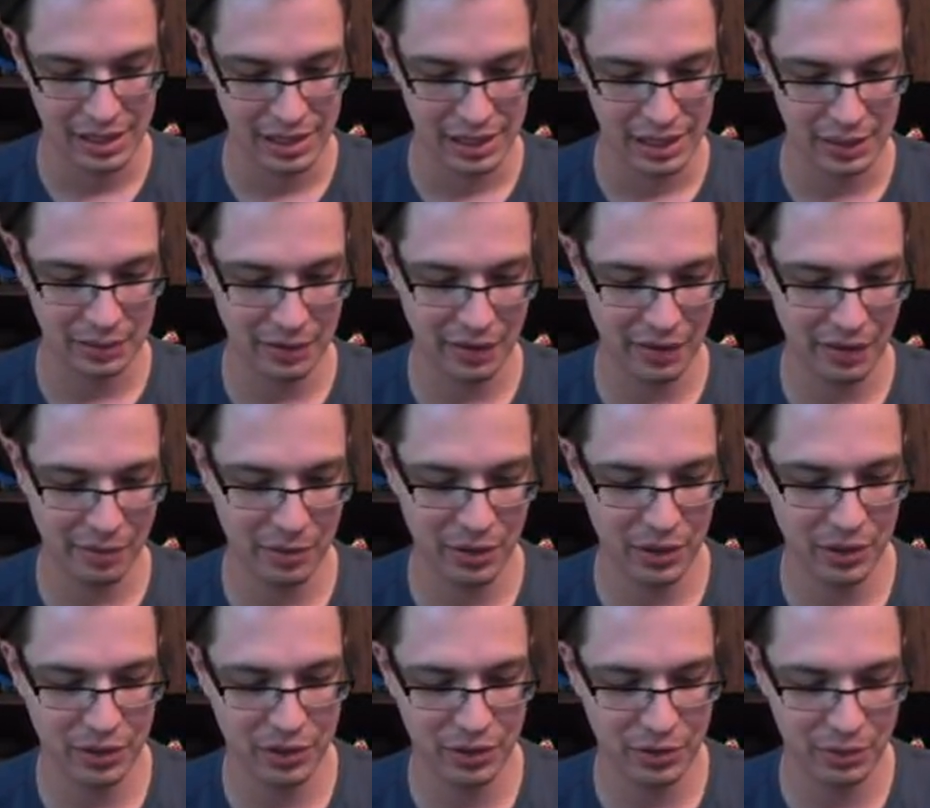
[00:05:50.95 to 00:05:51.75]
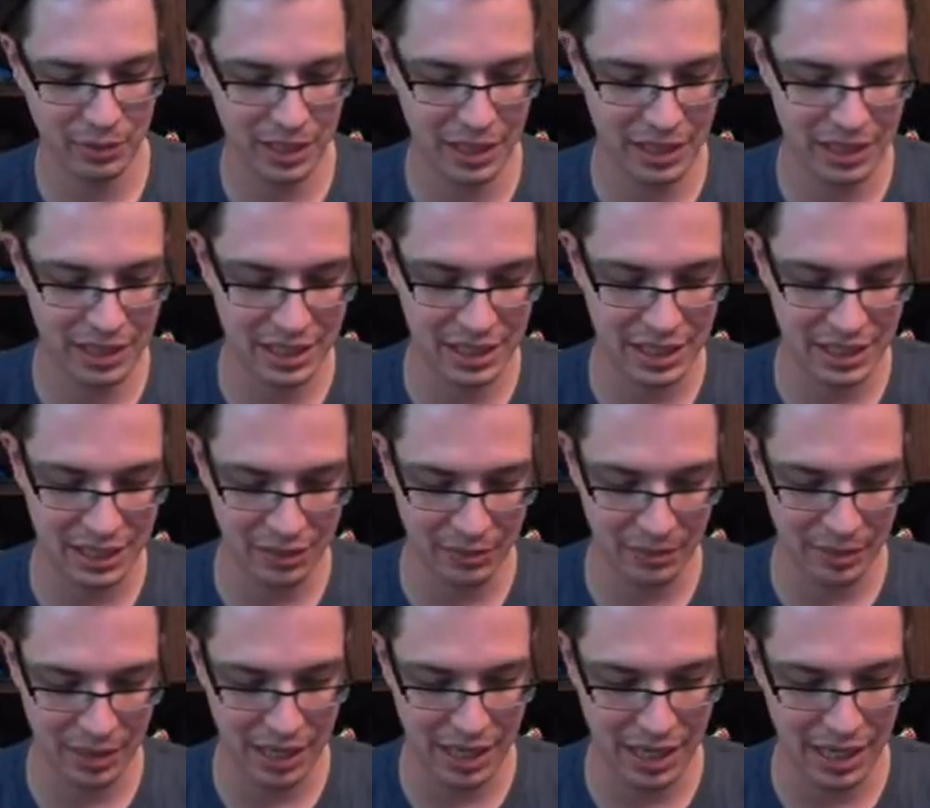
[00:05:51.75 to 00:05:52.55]
So we got Mewtwo, we got
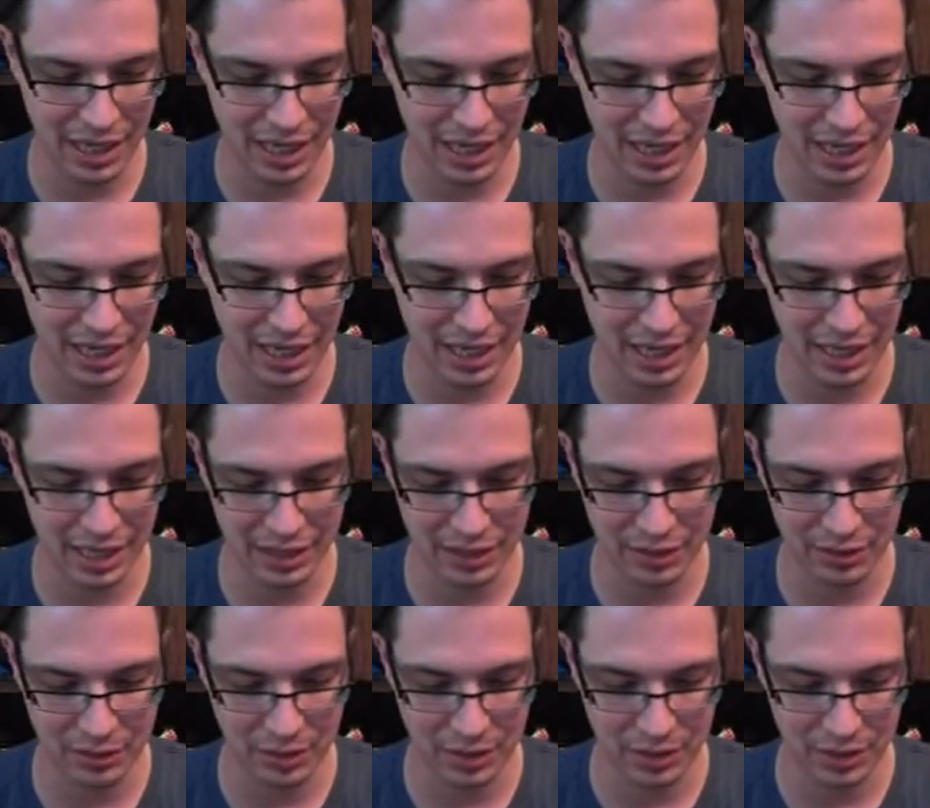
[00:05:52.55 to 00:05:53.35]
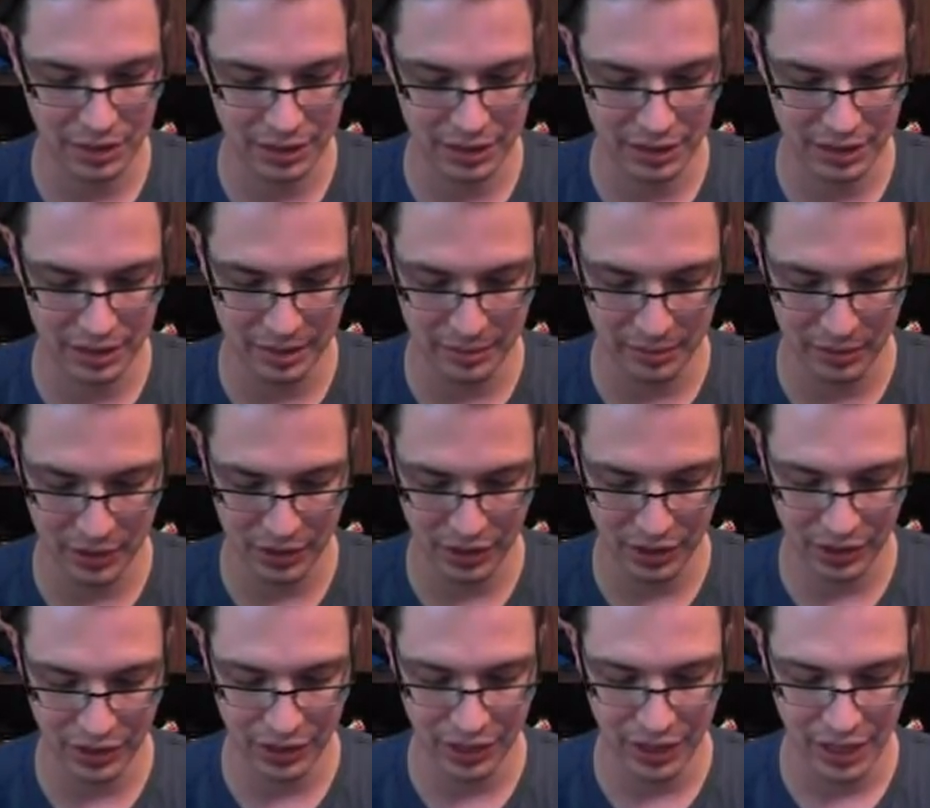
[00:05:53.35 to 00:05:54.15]
Sneasel, we got Squirtle and
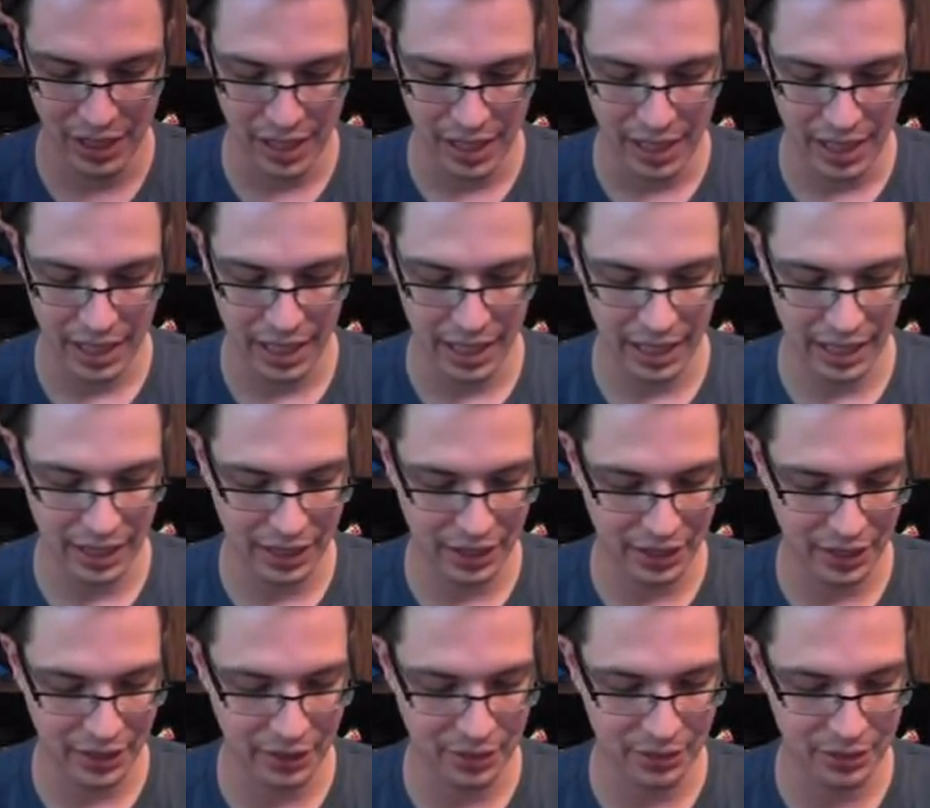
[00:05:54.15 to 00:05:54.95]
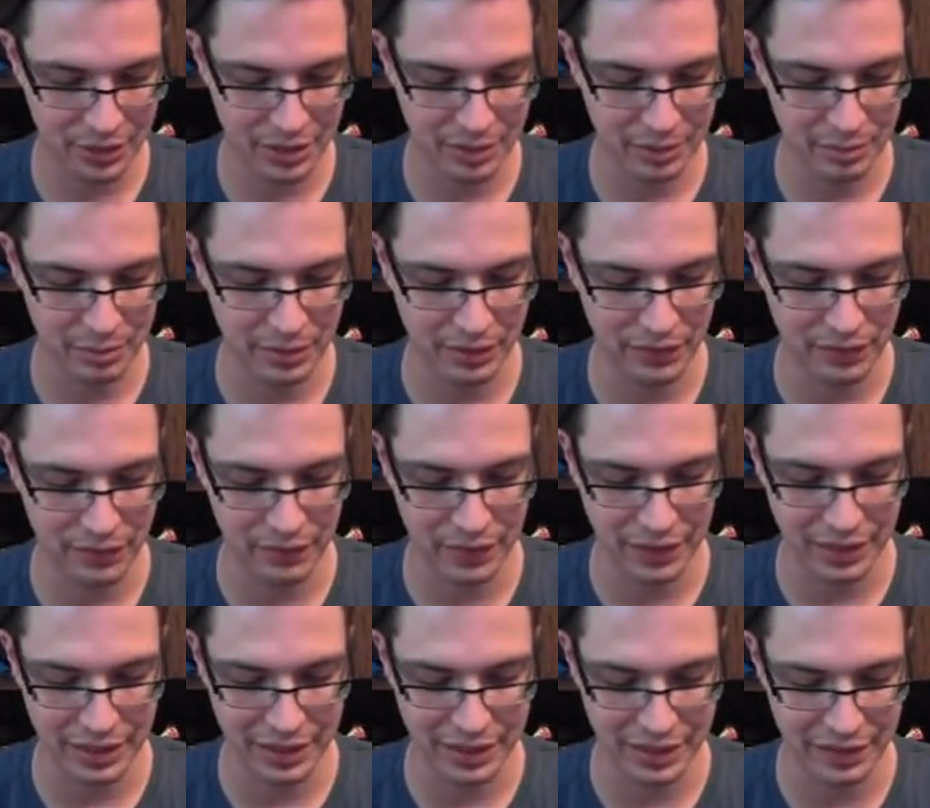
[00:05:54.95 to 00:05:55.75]
Chimchar. I could use some
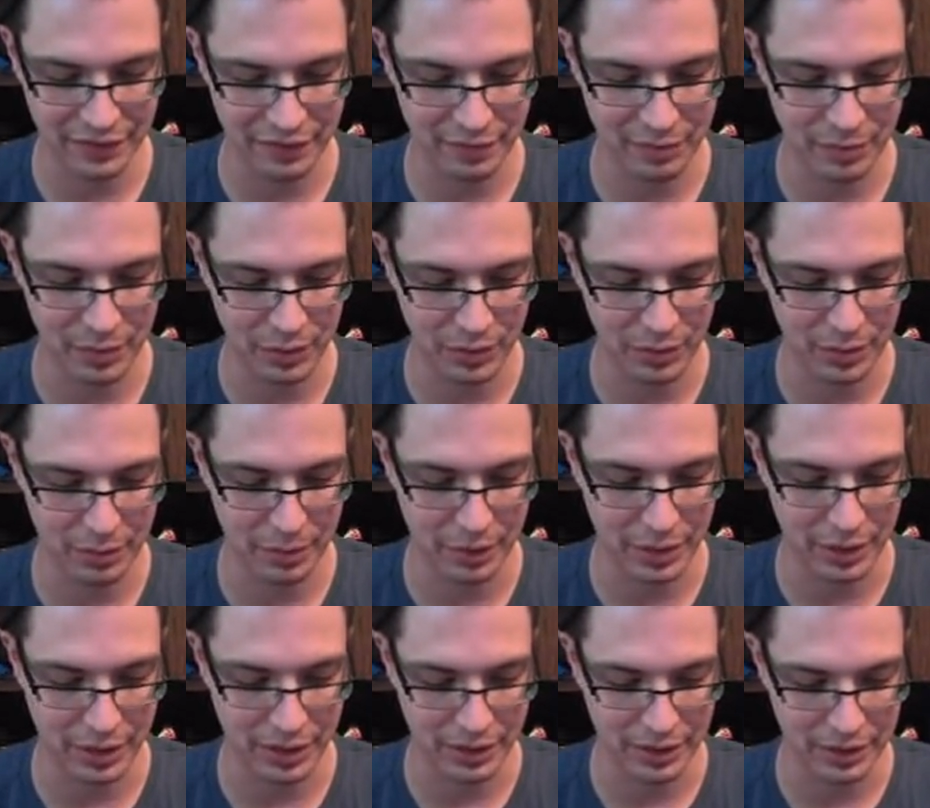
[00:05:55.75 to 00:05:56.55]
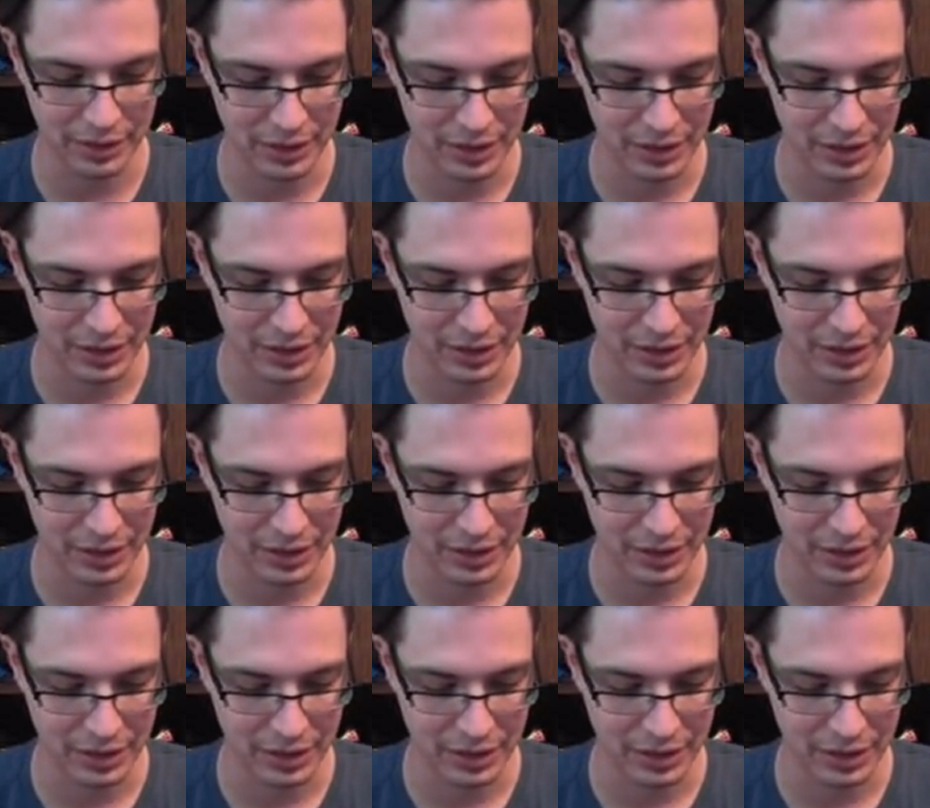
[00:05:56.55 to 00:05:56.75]
defensive Pokemon.